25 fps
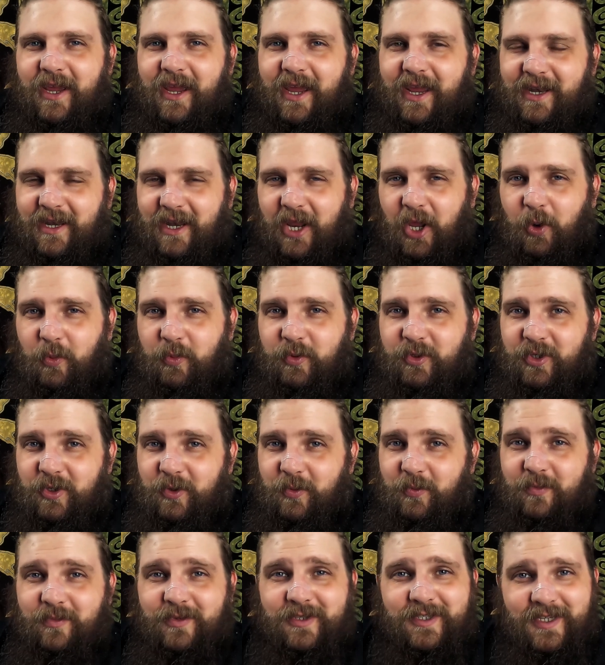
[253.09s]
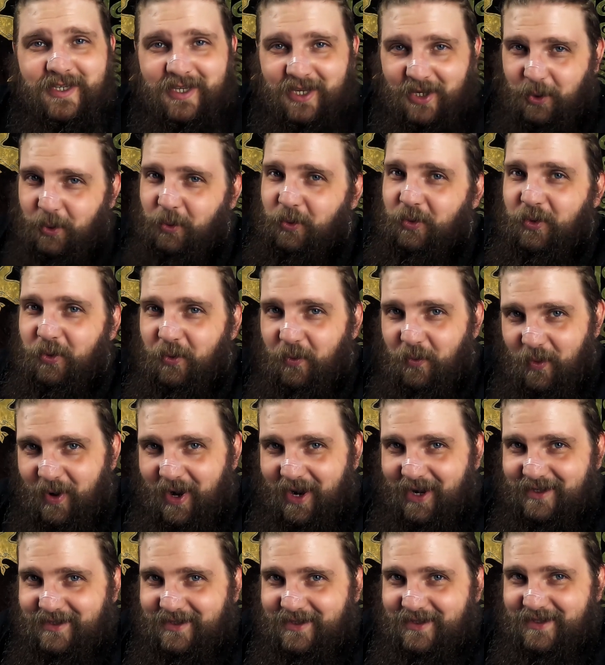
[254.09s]
and helped him to kill the
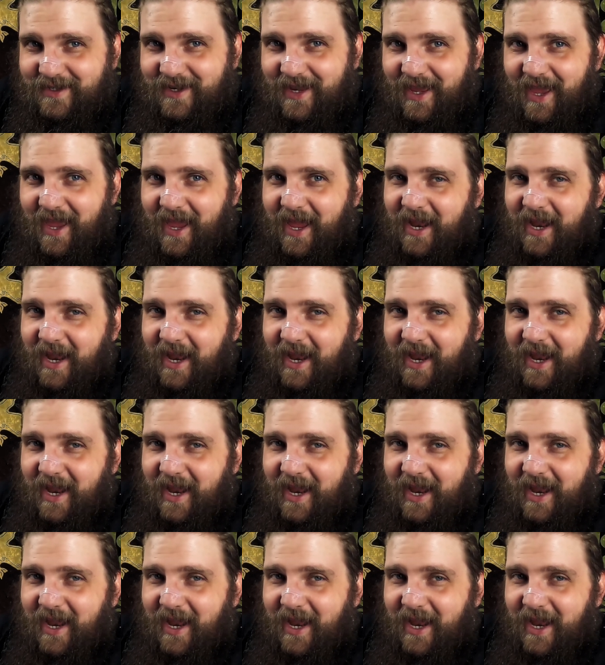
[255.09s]
rest.